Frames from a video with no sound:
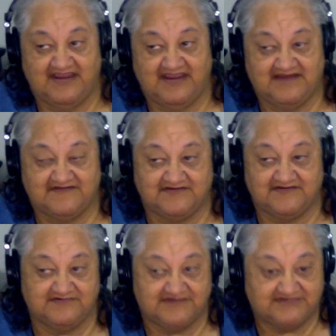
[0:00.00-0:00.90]
And
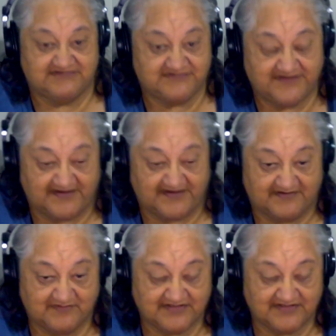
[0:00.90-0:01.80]
you need to check
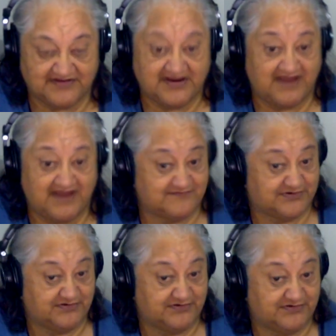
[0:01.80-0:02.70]
whether you have
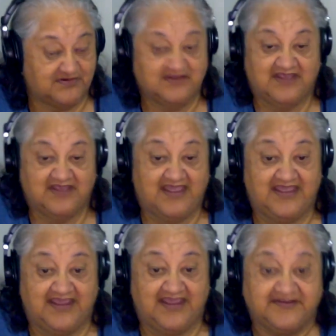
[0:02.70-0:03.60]
2
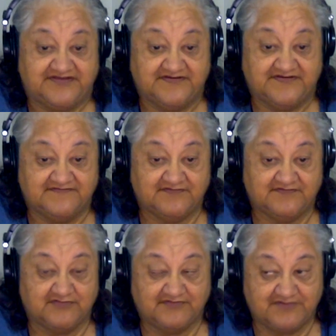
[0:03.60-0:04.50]

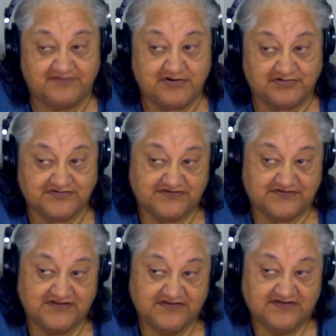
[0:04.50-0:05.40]
active referrals
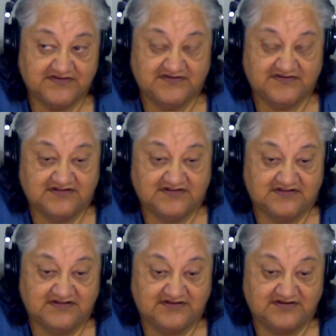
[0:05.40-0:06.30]

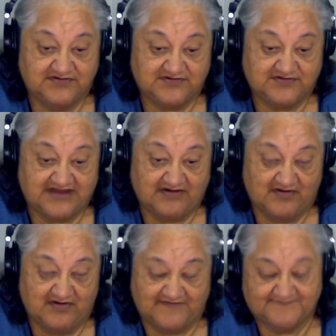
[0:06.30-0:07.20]
in your
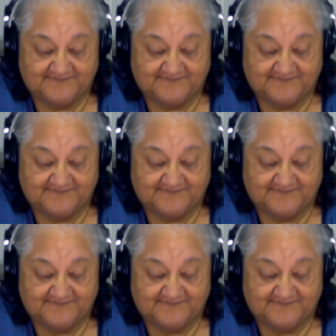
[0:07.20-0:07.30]
downline.